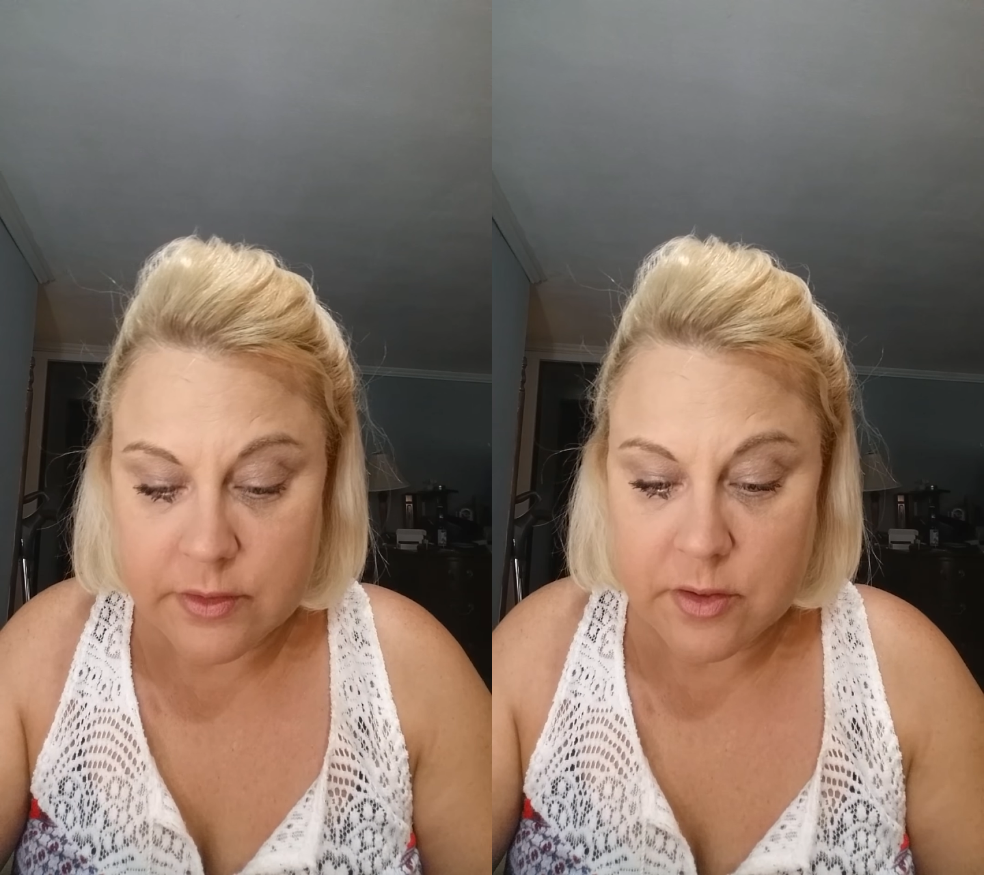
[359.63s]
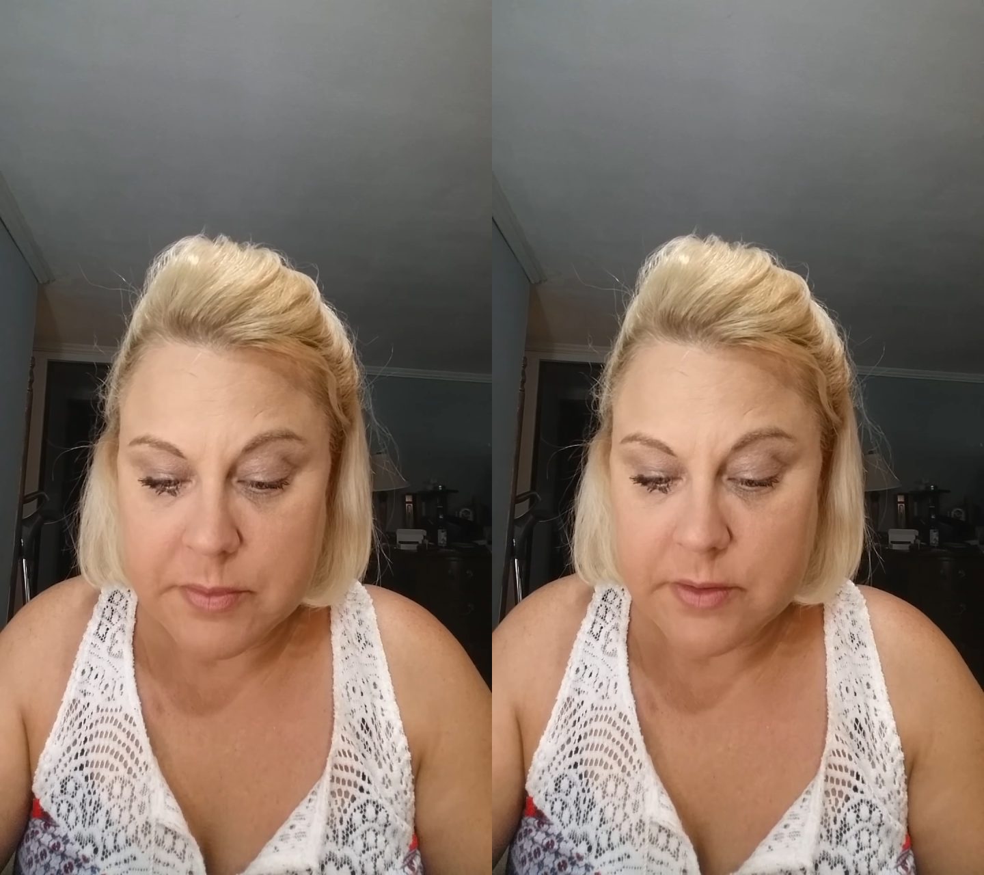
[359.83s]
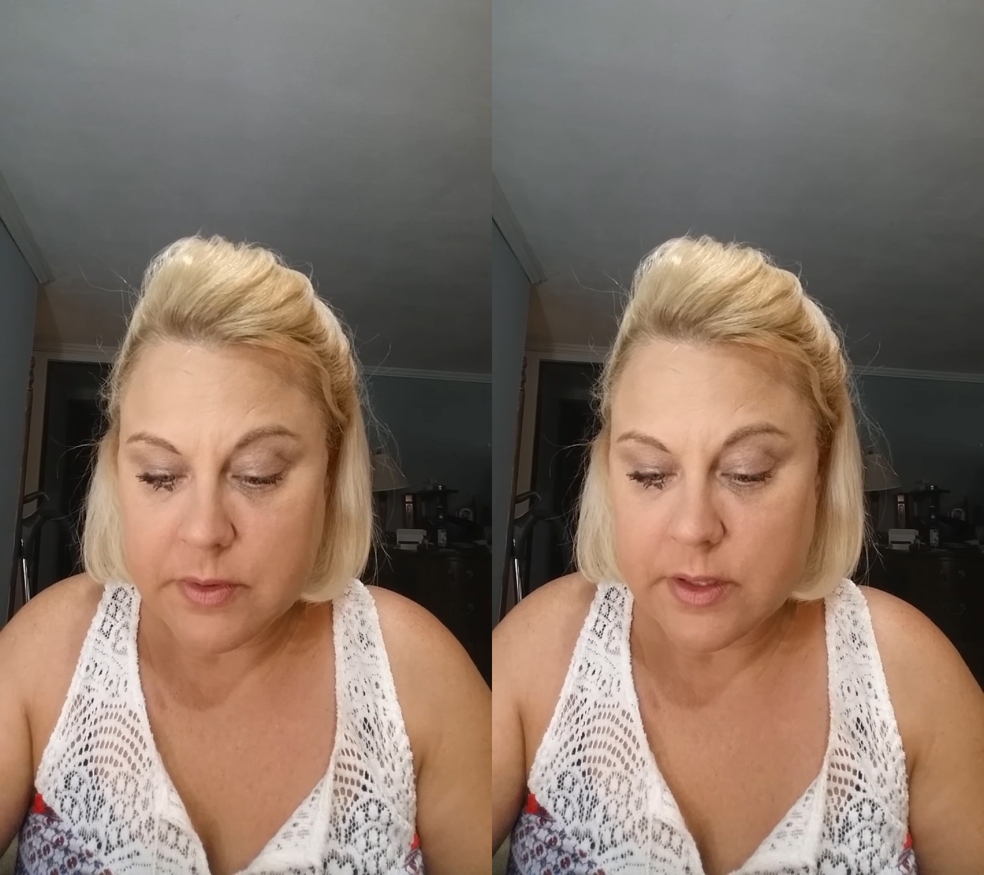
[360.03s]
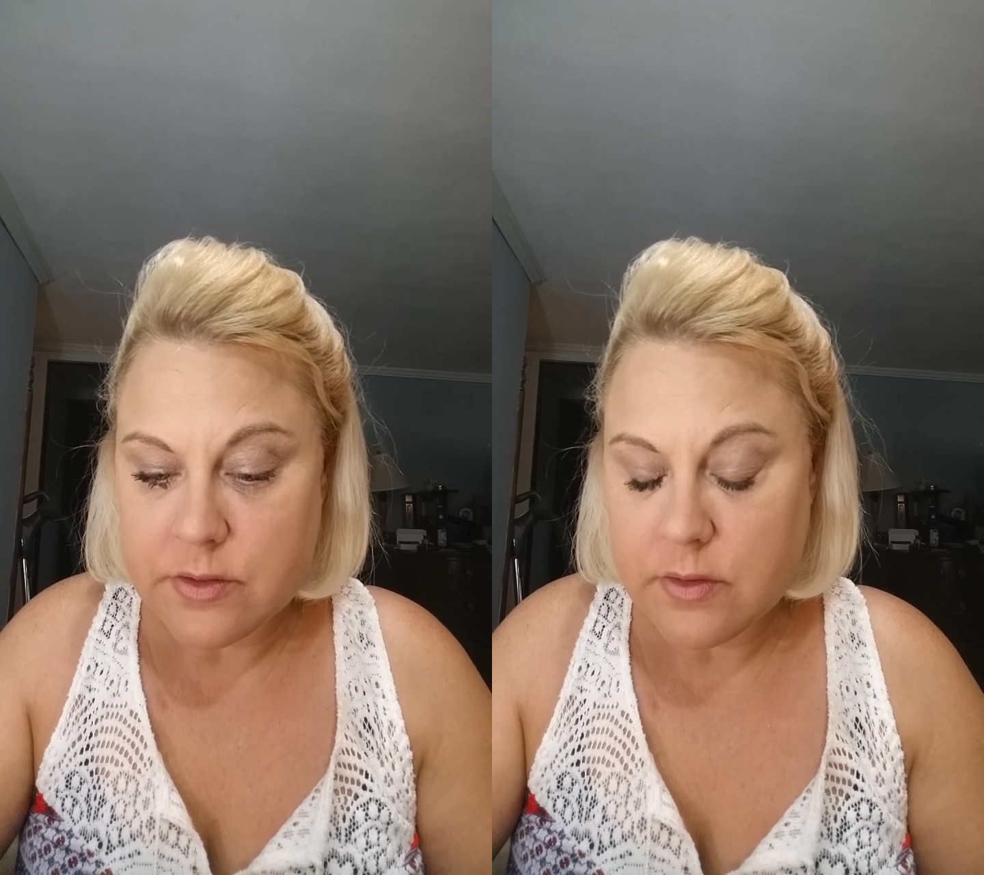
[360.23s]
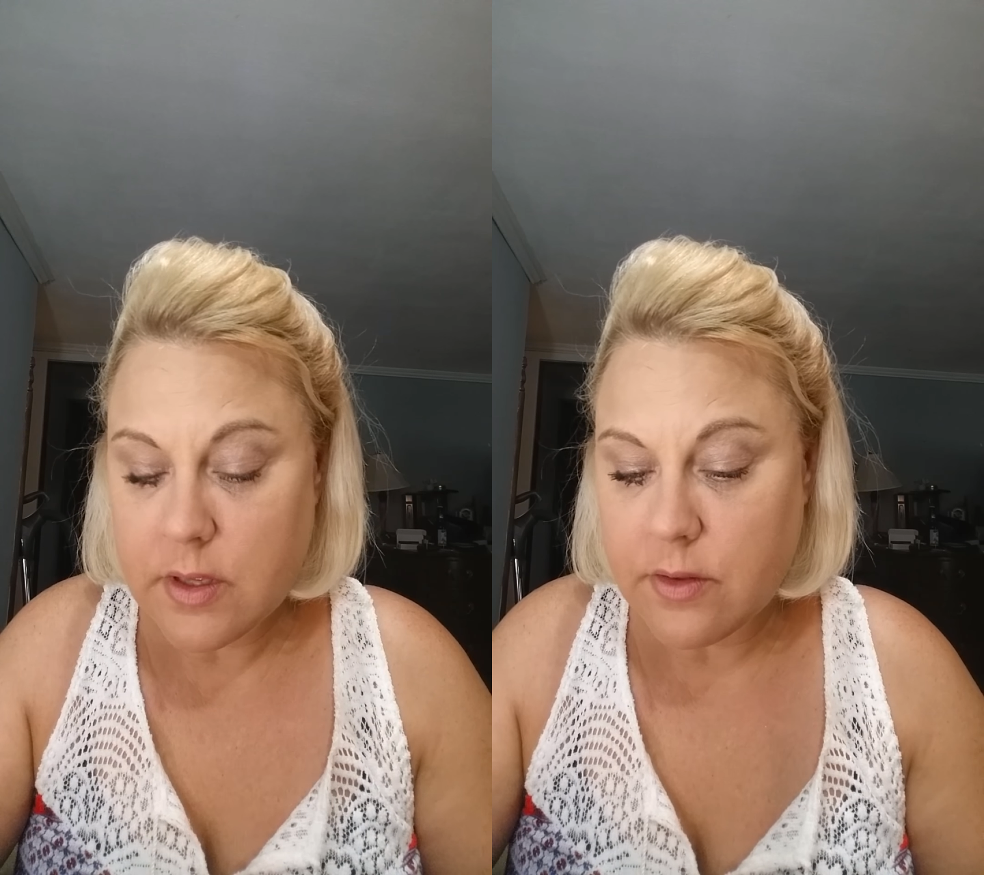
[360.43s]
little bit while I
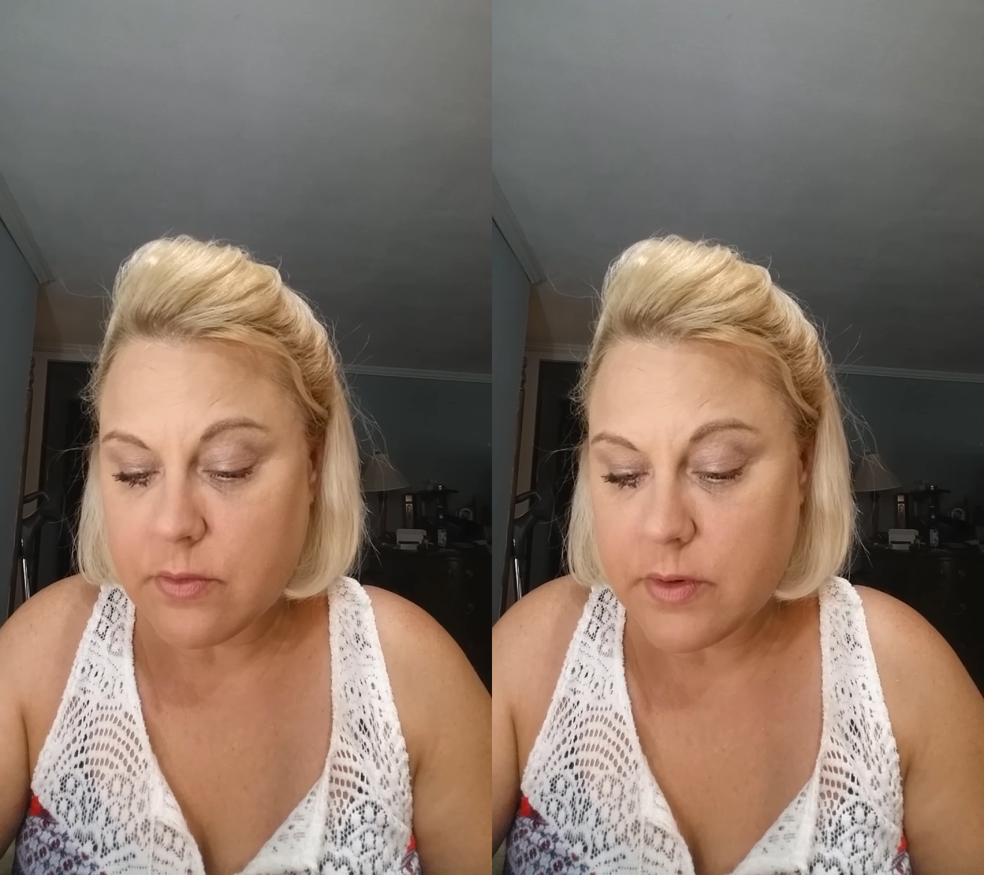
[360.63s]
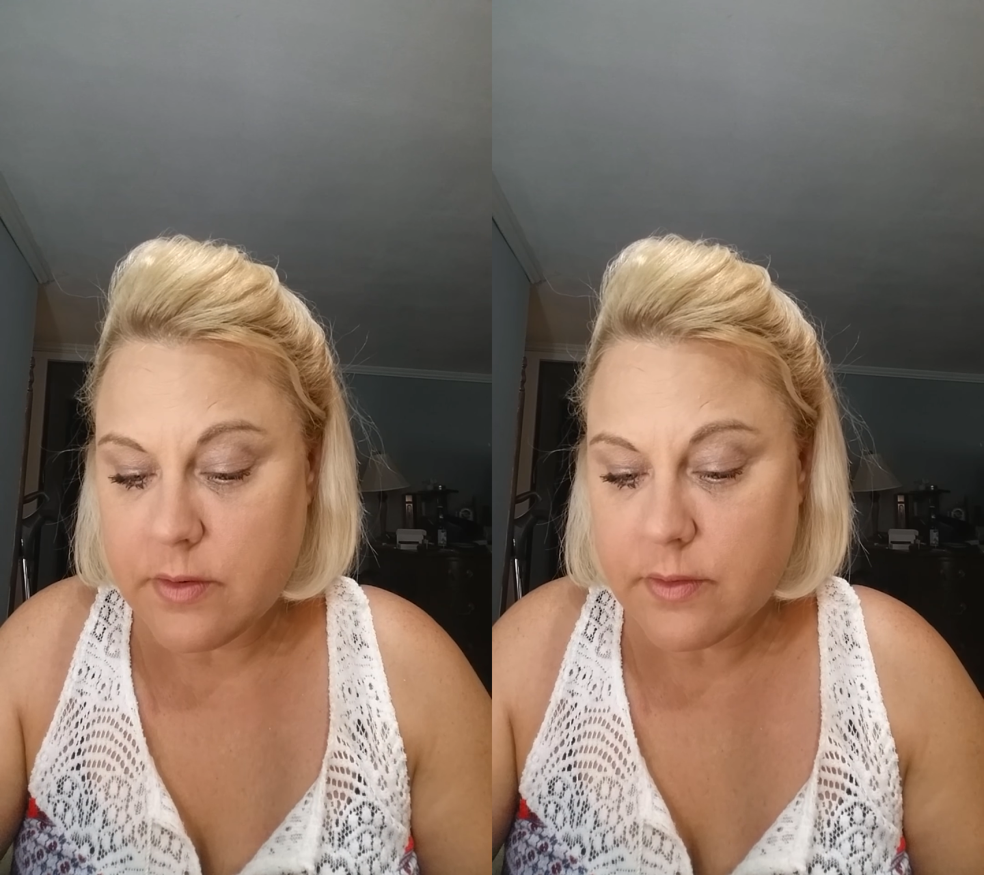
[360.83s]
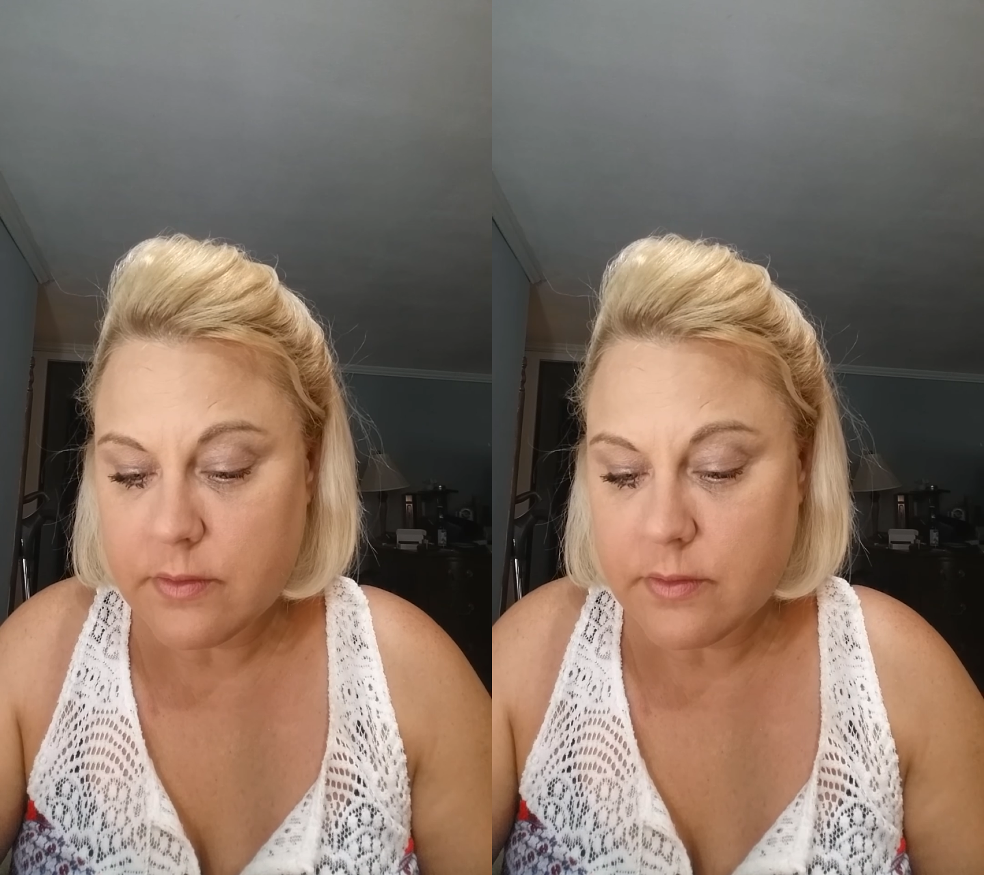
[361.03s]
do the other one.